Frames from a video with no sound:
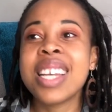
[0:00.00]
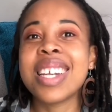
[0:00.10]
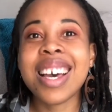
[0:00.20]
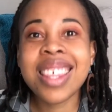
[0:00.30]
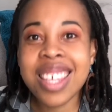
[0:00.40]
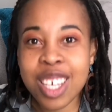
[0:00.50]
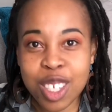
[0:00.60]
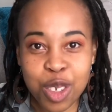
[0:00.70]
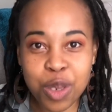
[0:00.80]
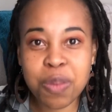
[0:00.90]

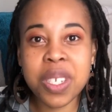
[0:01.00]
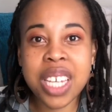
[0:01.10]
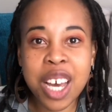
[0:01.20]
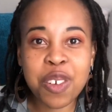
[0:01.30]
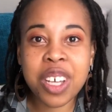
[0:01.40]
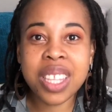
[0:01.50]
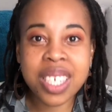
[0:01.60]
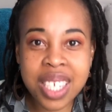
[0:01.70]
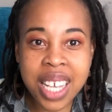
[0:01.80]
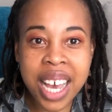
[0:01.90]
Nothing should be done on
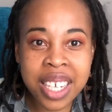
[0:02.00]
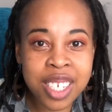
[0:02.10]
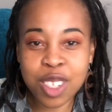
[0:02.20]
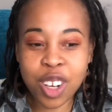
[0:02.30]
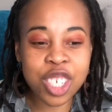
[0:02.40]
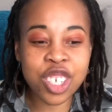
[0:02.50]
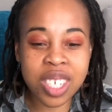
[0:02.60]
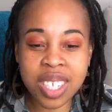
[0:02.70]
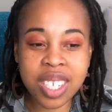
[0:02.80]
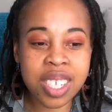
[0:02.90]
the side. Not
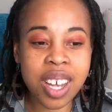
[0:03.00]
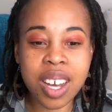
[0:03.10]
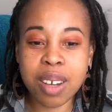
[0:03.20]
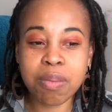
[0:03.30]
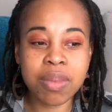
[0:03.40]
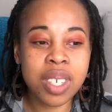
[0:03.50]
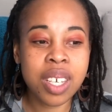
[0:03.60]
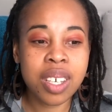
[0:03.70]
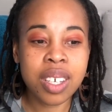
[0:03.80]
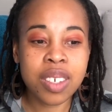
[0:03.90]
just
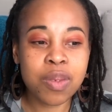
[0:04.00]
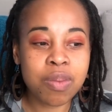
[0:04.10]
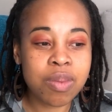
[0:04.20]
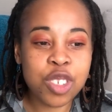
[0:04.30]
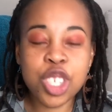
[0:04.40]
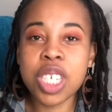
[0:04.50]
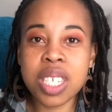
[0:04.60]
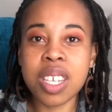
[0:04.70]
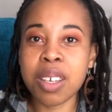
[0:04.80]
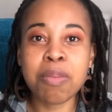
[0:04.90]

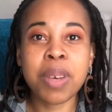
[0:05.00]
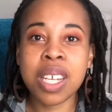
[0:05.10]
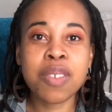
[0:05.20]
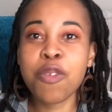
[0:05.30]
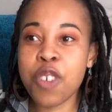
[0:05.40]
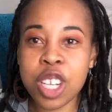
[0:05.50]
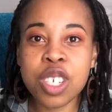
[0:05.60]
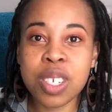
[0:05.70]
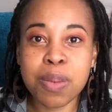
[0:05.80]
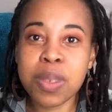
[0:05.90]
cheating, but
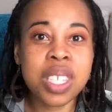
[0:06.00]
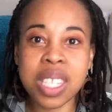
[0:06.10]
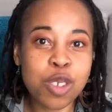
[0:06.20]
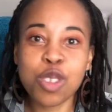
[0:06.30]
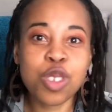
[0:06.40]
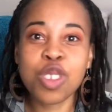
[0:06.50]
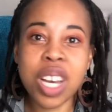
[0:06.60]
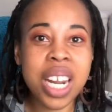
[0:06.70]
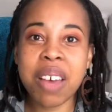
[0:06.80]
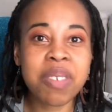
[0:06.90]
friendships. You should
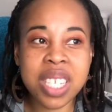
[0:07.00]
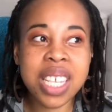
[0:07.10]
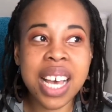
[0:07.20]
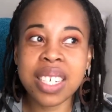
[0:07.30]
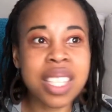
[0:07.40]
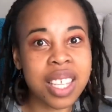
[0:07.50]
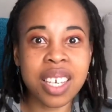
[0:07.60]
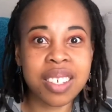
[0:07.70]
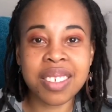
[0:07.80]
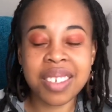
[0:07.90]
not have a side
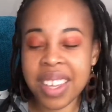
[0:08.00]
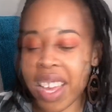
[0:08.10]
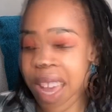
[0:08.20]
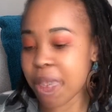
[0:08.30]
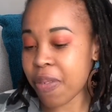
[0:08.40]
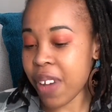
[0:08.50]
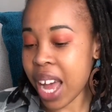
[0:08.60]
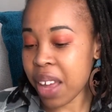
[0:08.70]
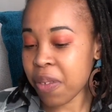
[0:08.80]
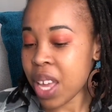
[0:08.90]
thing. Number
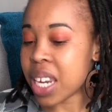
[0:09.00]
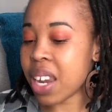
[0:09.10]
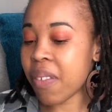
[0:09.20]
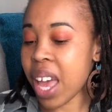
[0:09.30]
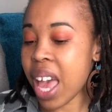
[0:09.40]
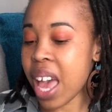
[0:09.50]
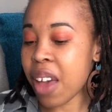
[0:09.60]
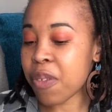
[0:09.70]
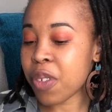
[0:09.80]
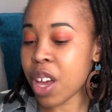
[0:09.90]
5, never
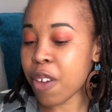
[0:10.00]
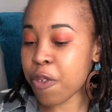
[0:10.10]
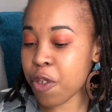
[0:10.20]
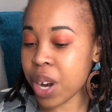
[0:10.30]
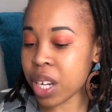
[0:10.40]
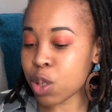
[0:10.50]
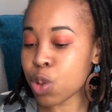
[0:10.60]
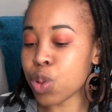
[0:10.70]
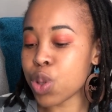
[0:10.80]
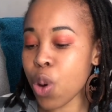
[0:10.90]
have a friend
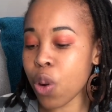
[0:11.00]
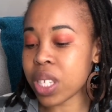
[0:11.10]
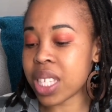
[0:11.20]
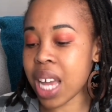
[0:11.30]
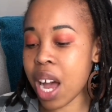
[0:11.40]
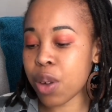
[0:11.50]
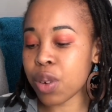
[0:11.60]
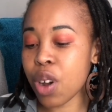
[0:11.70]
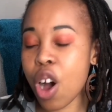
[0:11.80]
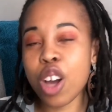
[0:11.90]
who talks
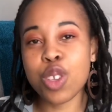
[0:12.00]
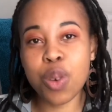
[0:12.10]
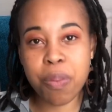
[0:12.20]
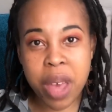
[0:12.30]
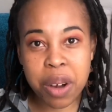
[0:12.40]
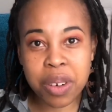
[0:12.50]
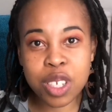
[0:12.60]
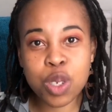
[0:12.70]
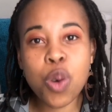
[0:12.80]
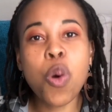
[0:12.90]
down on your
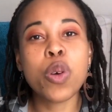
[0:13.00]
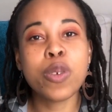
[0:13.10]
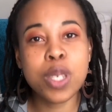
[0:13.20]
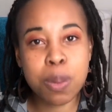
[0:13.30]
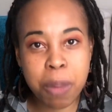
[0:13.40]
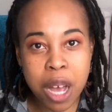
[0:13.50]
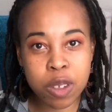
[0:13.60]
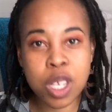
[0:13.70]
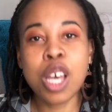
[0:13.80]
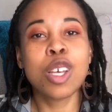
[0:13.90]
marriage or your
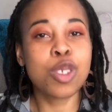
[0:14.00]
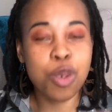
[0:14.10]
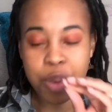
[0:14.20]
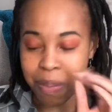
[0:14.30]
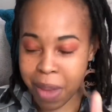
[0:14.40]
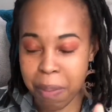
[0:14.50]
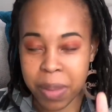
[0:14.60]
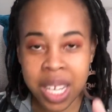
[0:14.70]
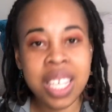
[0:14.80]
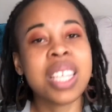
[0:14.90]
spouse. So
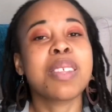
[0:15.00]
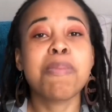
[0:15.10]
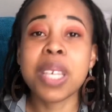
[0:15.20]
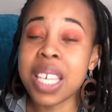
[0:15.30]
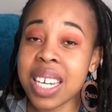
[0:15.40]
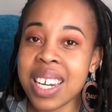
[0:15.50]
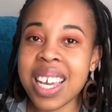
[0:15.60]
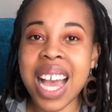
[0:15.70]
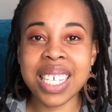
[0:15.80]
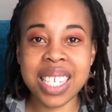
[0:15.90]
remember, in the
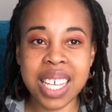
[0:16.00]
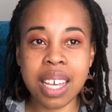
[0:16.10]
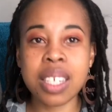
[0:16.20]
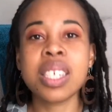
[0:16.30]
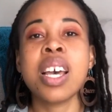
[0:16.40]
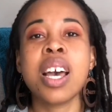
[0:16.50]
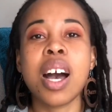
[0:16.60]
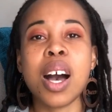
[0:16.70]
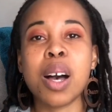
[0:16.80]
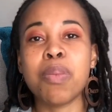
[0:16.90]
beginning, I said
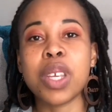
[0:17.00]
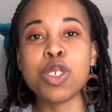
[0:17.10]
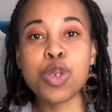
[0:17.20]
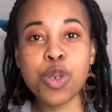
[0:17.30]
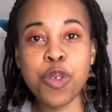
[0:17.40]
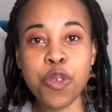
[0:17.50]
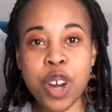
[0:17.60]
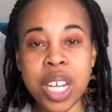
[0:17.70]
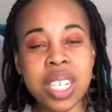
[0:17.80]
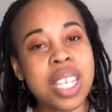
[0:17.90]
a true
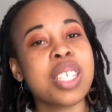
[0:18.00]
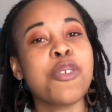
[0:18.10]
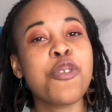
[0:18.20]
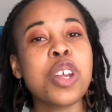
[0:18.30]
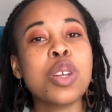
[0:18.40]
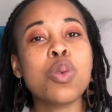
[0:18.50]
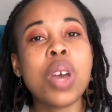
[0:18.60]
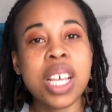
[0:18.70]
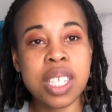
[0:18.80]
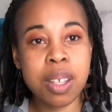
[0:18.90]
friend is a friend who
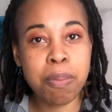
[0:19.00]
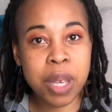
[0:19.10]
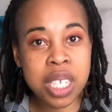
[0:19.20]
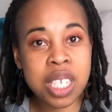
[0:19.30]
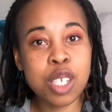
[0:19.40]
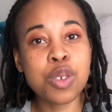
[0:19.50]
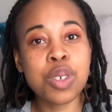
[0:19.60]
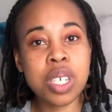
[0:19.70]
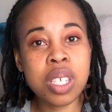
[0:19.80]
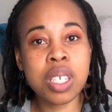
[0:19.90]
has the best
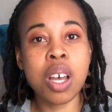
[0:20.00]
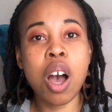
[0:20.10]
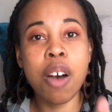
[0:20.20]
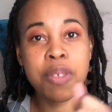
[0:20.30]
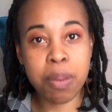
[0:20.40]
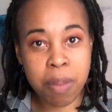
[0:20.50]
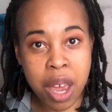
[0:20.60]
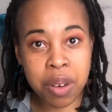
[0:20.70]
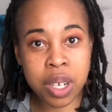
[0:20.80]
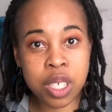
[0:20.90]
interest of the
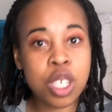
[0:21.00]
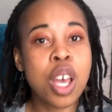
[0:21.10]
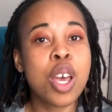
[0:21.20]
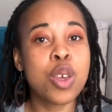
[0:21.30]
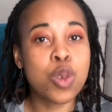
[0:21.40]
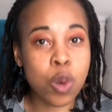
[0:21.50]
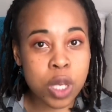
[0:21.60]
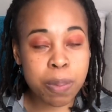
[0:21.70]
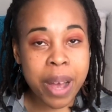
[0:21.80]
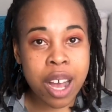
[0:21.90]
marriage, your
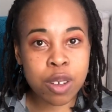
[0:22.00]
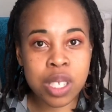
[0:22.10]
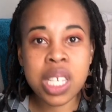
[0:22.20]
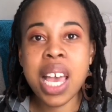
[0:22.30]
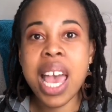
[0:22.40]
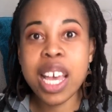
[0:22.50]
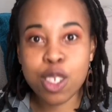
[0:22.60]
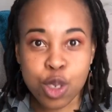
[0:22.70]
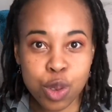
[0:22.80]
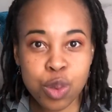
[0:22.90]
spouse,
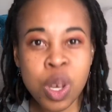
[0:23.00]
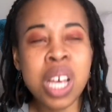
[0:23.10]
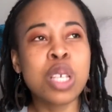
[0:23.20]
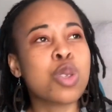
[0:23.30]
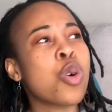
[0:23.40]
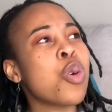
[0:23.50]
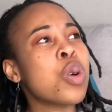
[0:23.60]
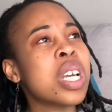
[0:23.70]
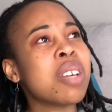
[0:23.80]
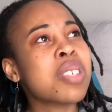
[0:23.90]
and you.
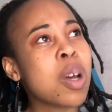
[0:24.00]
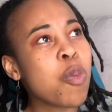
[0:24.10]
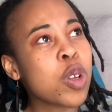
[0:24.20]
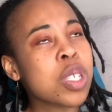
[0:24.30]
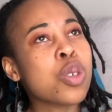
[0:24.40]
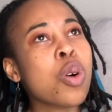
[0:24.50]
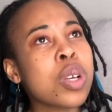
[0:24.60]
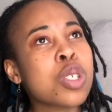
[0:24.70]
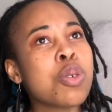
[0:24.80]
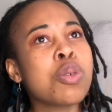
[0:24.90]
So if someone is
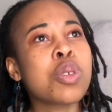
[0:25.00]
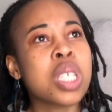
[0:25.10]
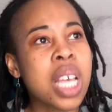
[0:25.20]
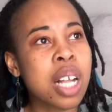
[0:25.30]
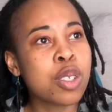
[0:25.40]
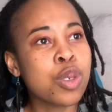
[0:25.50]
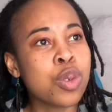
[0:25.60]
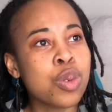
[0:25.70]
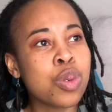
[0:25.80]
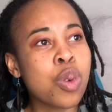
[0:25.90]
always going to tell
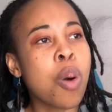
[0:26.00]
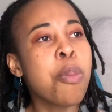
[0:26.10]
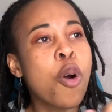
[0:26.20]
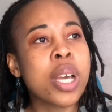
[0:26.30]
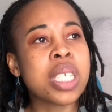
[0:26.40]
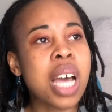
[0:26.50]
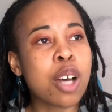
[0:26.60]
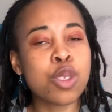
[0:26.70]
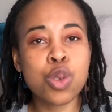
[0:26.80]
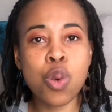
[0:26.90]
you or point
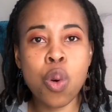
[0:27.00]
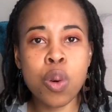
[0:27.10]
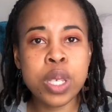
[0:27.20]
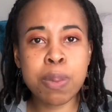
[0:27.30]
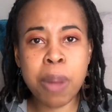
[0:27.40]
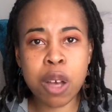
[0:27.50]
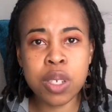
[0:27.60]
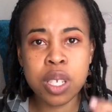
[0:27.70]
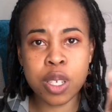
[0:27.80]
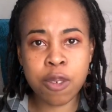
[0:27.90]
out your
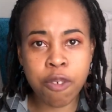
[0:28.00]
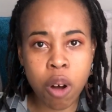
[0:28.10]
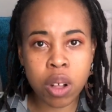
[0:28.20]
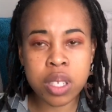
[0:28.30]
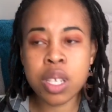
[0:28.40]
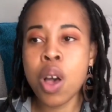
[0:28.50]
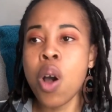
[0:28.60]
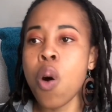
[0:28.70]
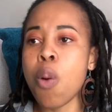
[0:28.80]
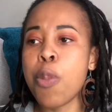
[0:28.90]
spouse's faults
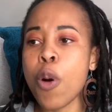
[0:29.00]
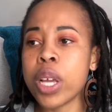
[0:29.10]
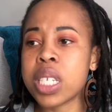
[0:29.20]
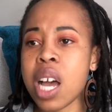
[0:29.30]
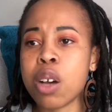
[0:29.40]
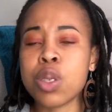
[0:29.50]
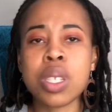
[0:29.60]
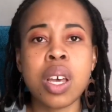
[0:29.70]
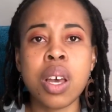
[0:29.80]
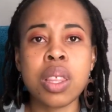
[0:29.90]
or point out
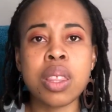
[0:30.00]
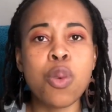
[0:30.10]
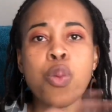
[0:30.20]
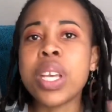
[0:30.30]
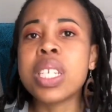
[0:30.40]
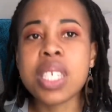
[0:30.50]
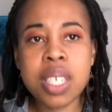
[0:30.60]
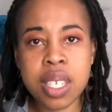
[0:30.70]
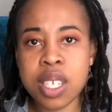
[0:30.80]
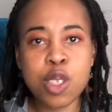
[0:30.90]
the
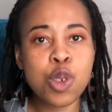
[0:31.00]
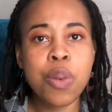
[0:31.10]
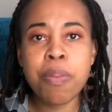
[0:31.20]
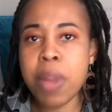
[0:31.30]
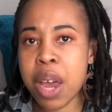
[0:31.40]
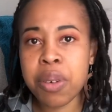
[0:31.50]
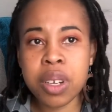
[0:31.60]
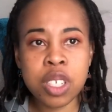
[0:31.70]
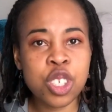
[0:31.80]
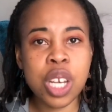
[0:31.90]
weaknesses in your
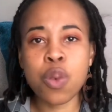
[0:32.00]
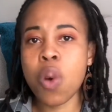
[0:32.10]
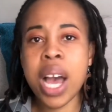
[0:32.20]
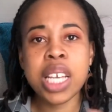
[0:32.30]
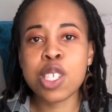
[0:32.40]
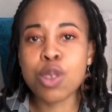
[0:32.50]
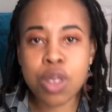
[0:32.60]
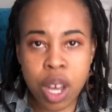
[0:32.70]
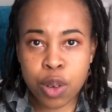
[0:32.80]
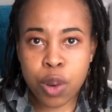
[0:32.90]
marriage and why it's
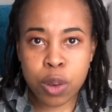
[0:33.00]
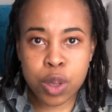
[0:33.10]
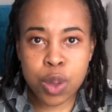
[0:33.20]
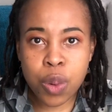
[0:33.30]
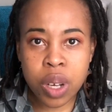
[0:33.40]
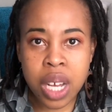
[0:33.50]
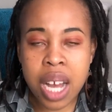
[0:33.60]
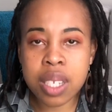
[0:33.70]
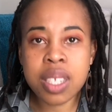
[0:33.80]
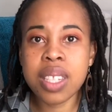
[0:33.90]
not going to work
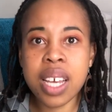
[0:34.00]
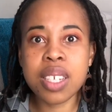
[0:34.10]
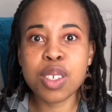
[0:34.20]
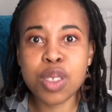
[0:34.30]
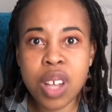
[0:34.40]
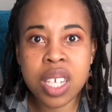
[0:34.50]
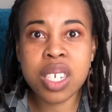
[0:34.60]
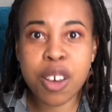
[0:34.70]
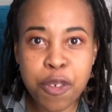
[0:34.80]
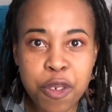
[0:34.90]
out. That is not
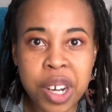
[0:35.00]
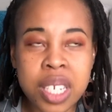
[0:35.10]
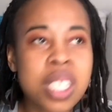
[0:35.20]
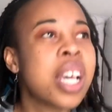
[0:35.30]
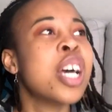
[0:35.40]
a friend.